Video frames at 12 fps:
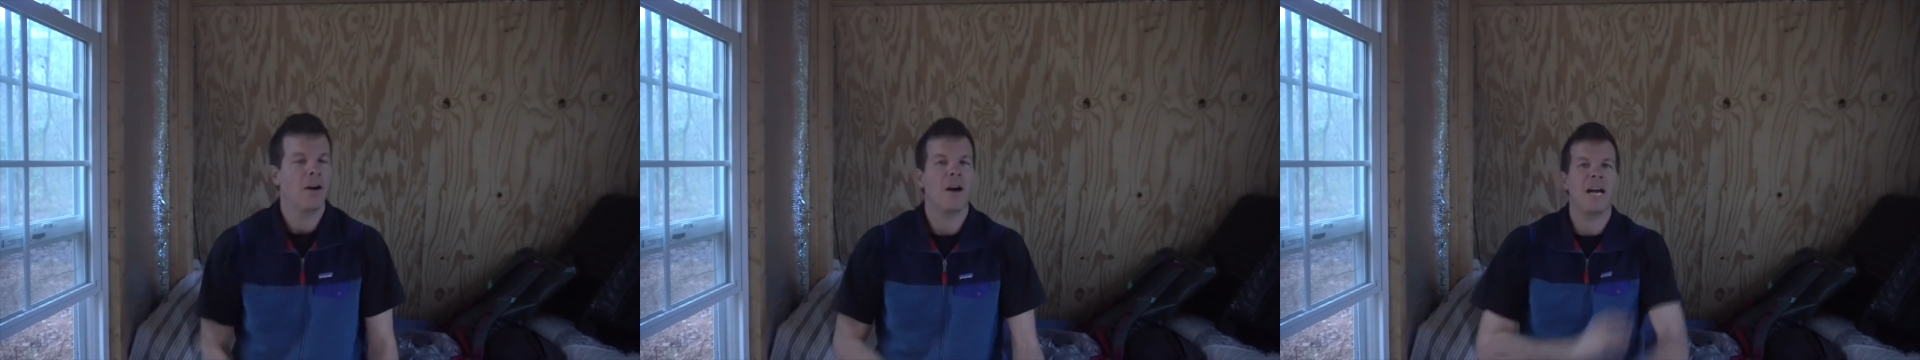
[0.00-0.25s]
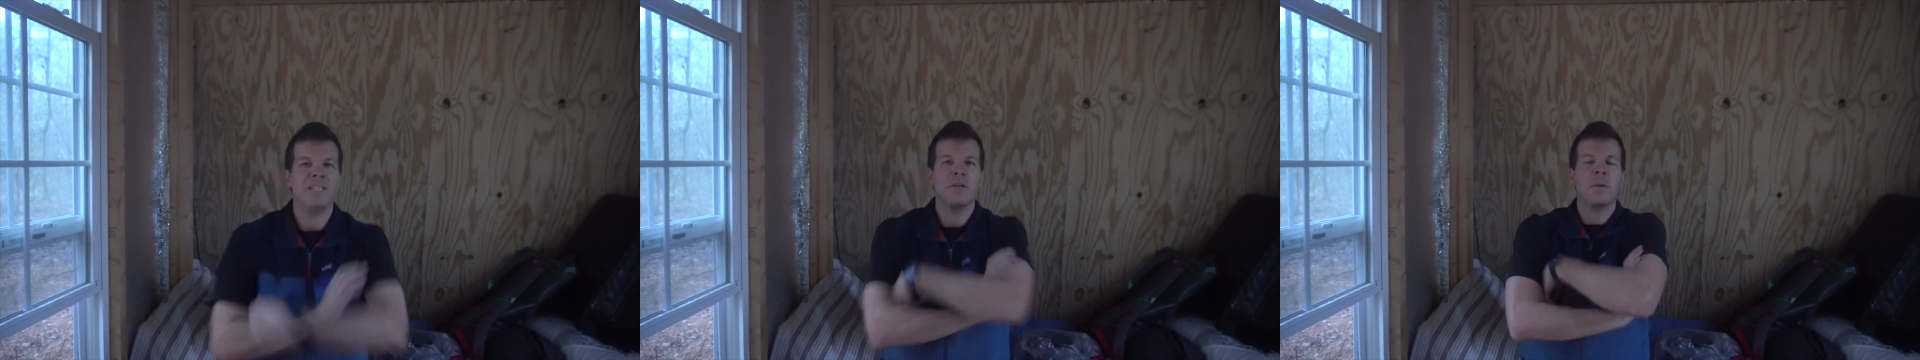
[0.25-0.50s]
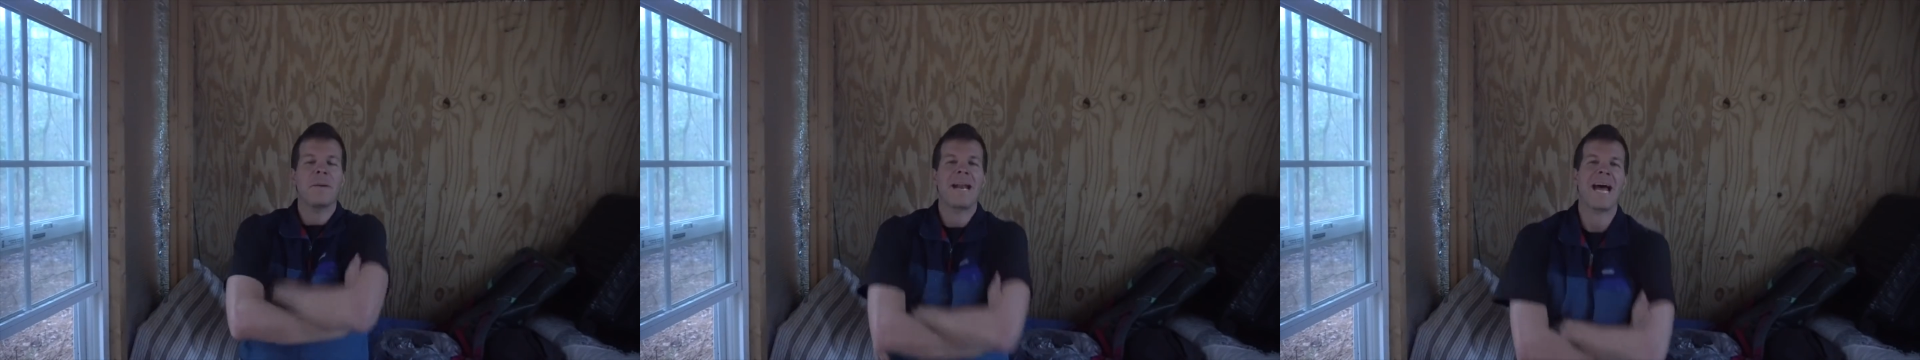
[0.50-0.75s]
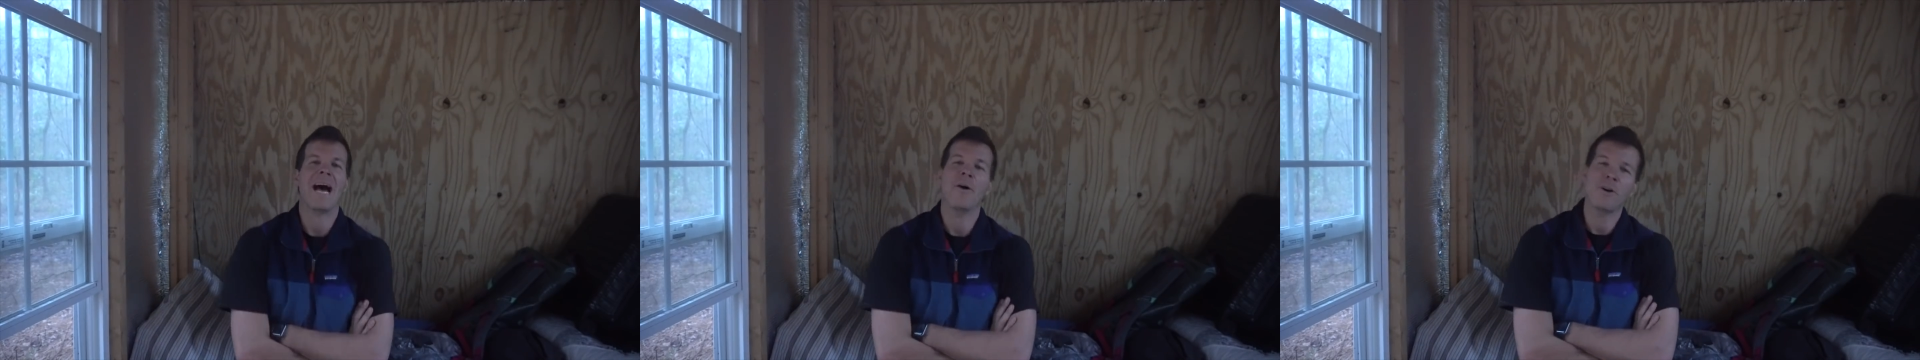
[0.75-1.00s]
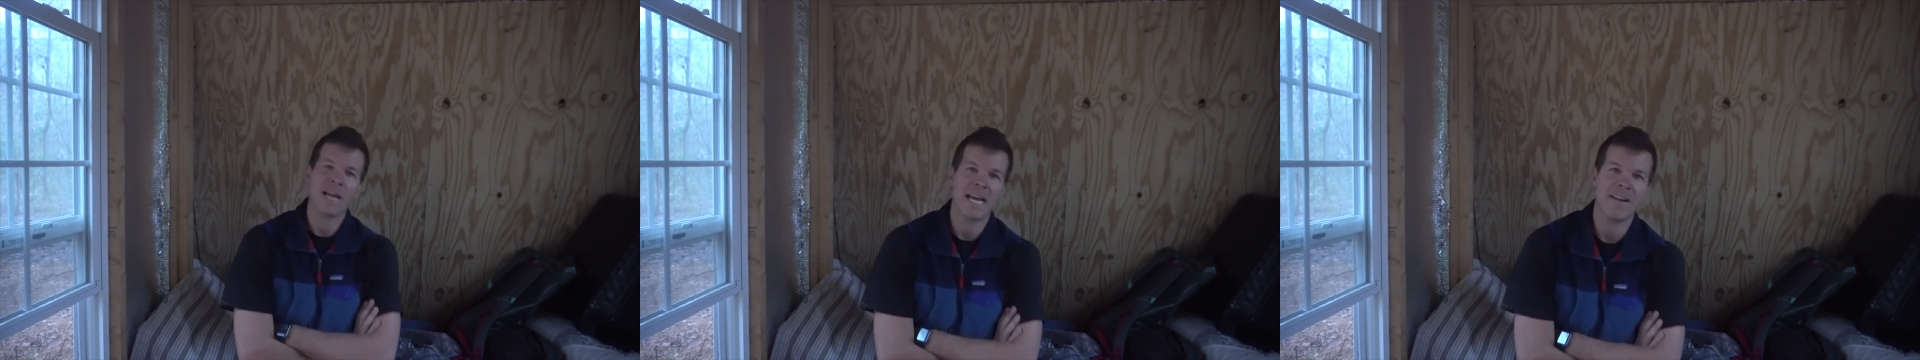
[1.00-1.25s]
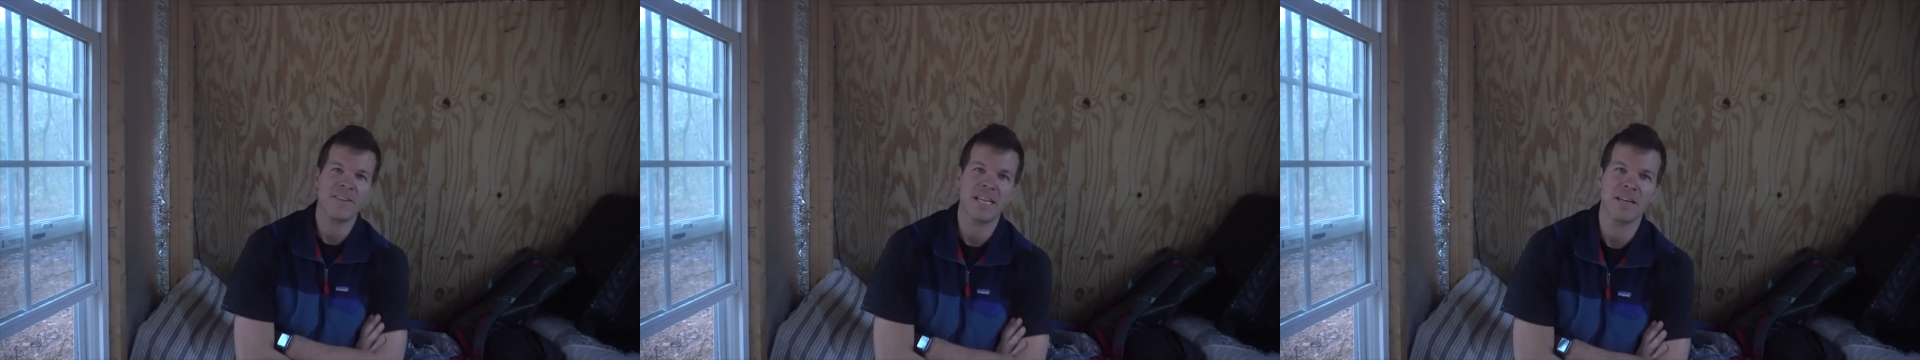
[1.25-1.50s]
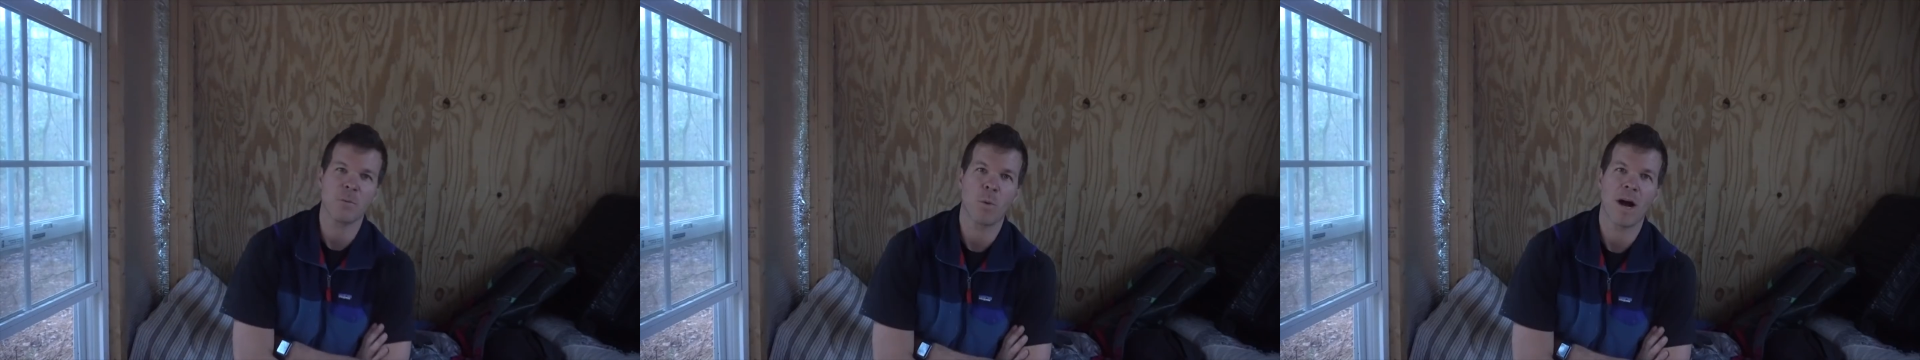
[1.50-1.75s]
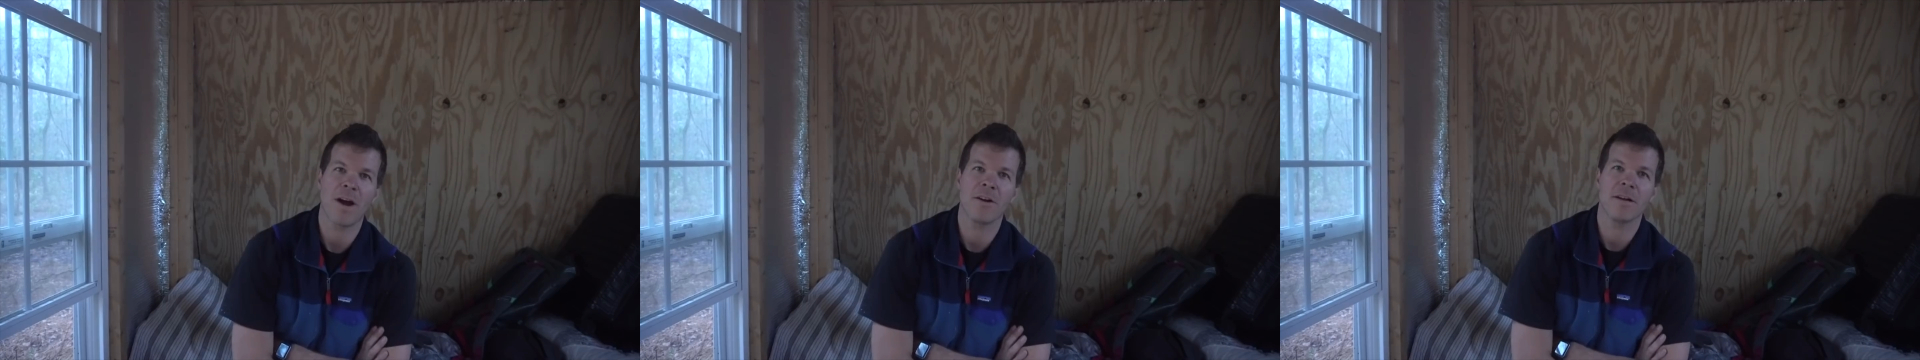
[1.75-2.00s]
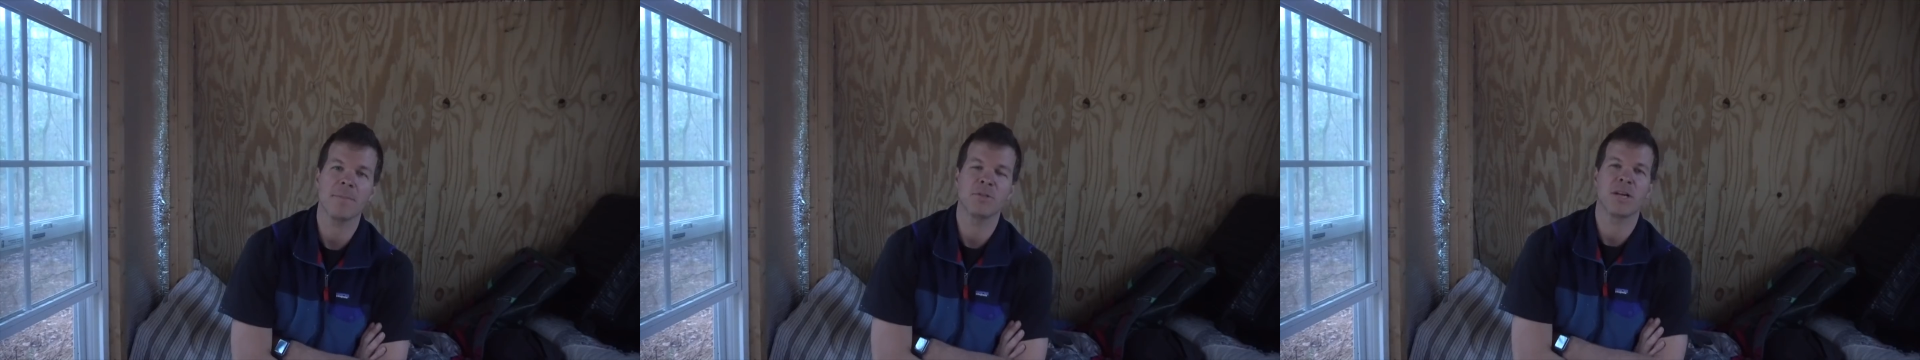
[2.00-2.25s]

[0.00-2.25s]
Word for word: All right, it took me about an hour and I got everything wired up,